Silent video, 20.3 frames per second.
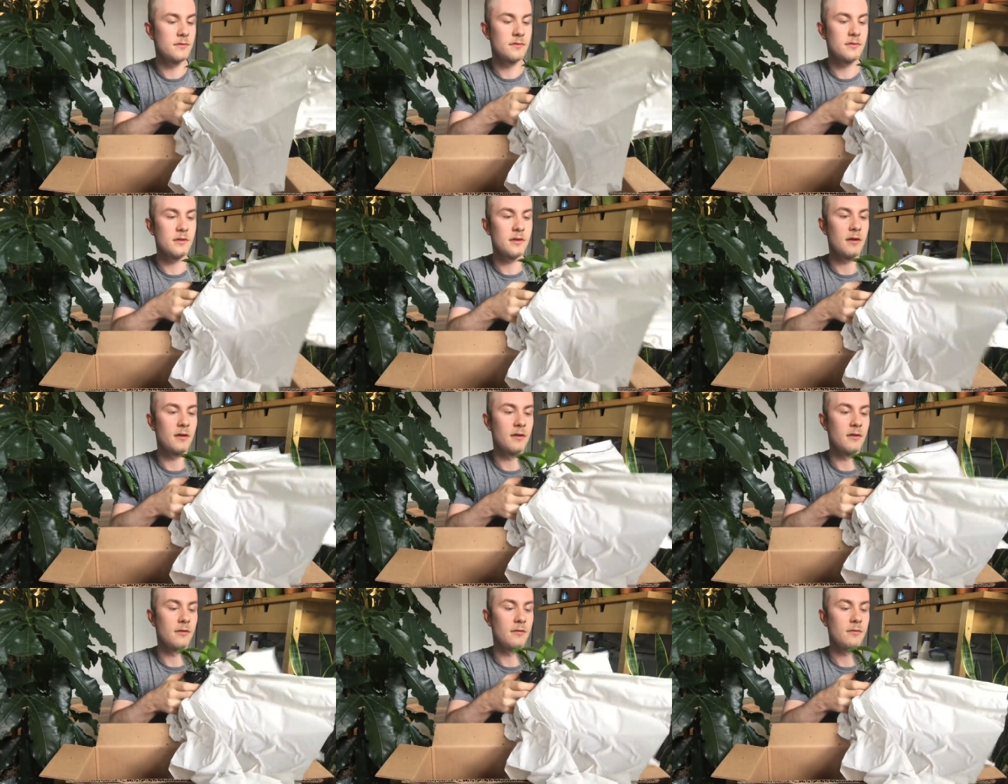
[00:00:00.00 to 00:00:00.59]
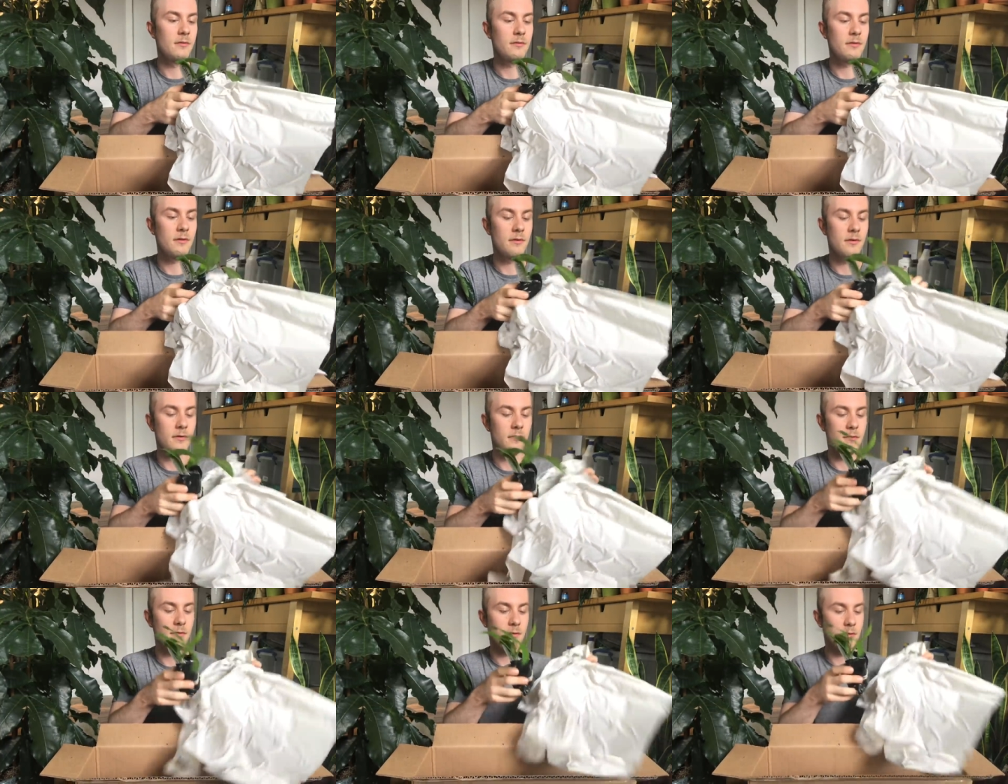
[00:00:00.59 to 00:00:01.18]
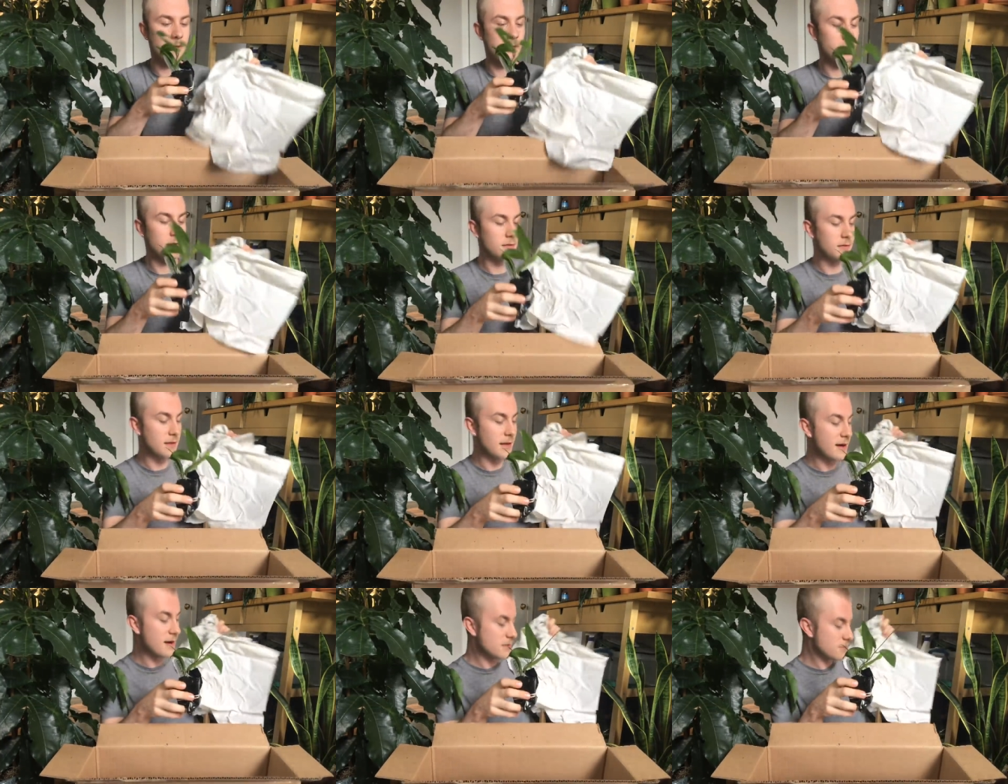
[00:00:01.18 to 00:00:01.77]
So, our
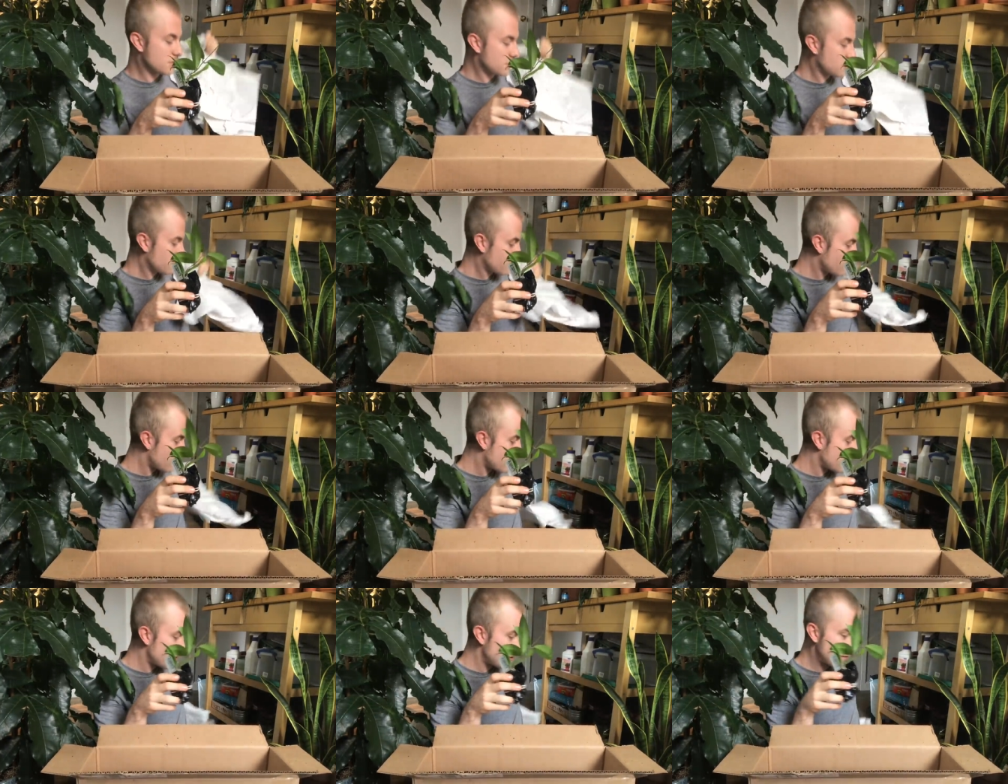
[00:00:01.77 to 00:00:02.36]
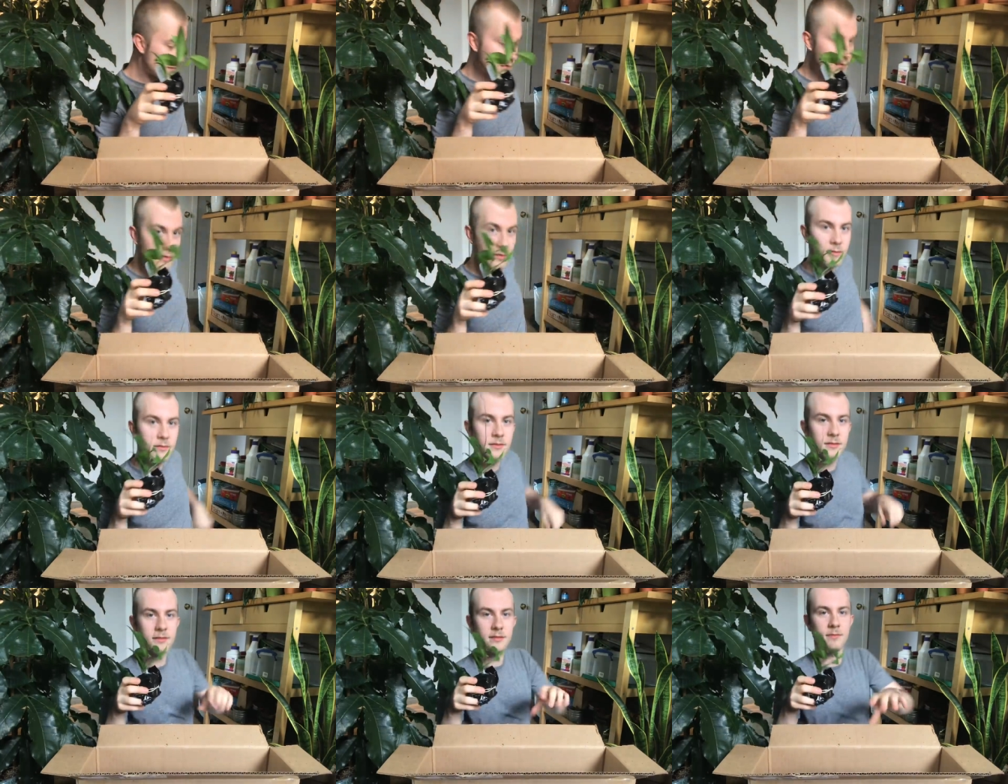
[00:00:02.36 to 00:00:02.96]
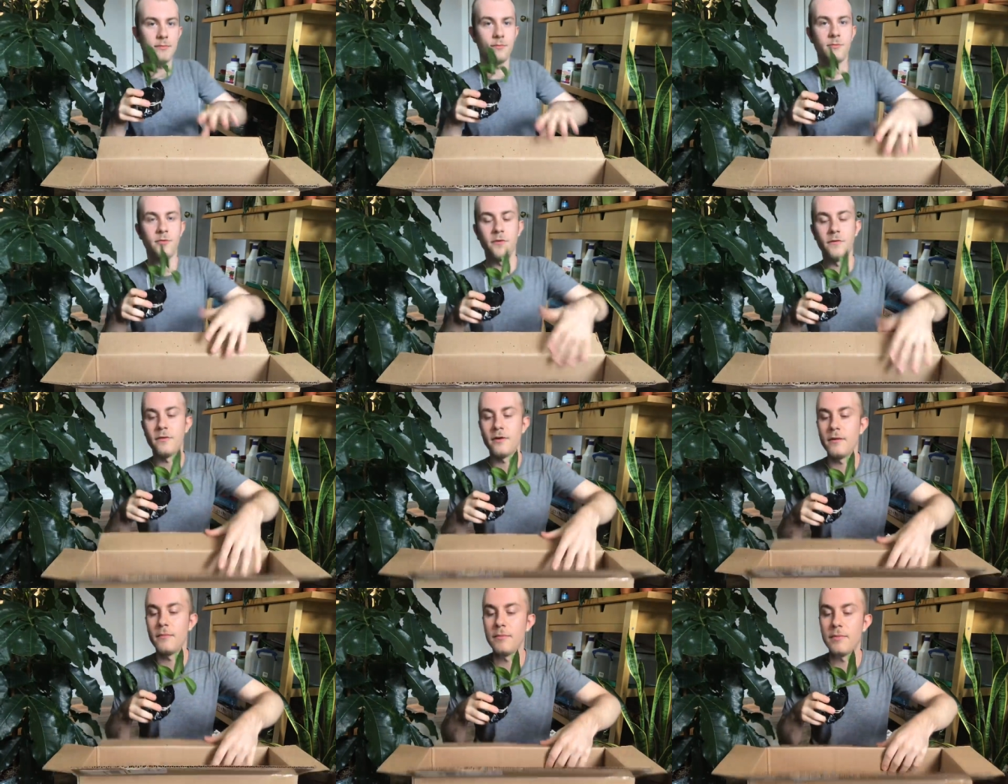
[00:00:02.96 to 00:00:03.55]
last one, let's
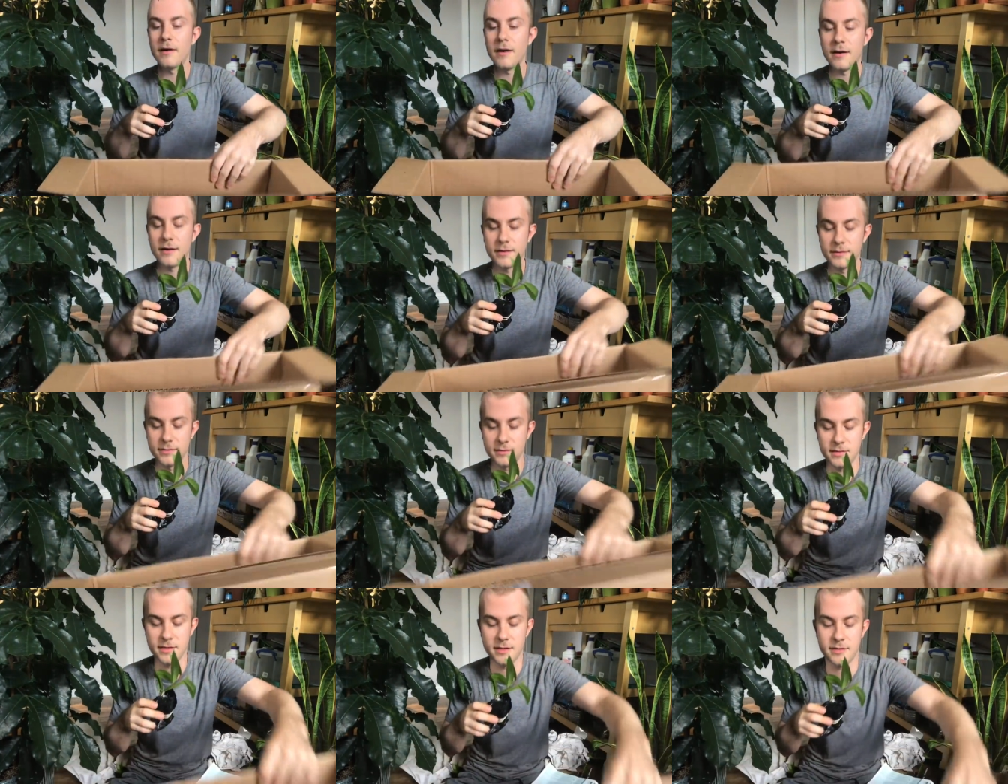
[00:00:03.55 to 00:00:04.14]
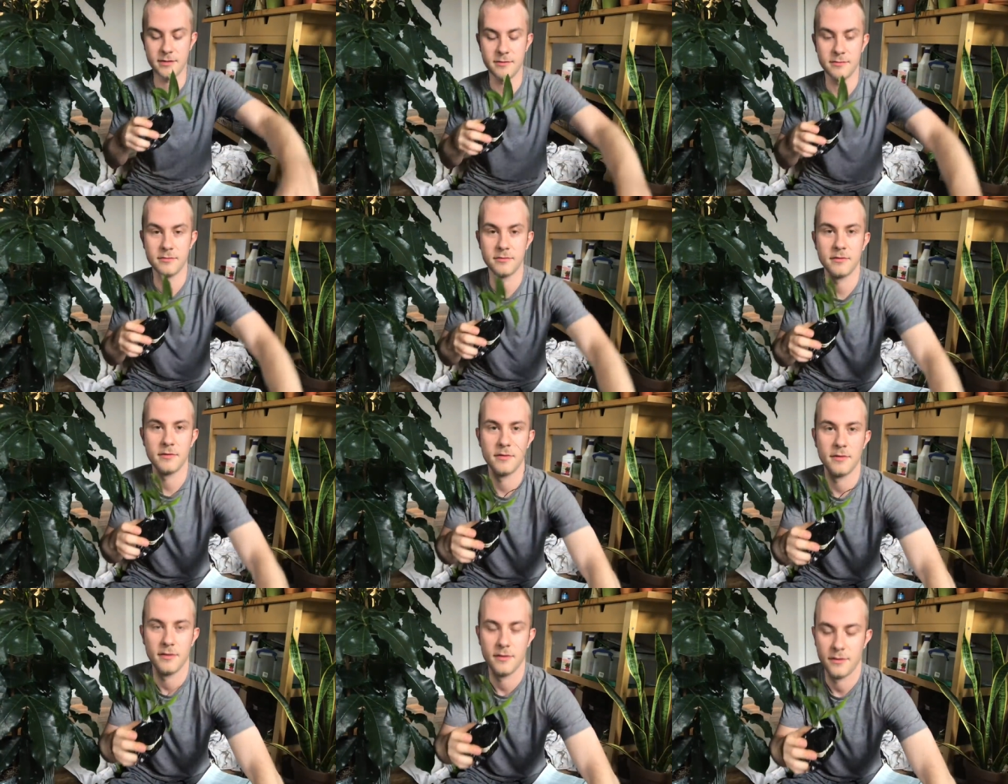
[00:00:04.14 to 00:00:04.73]
move our box down.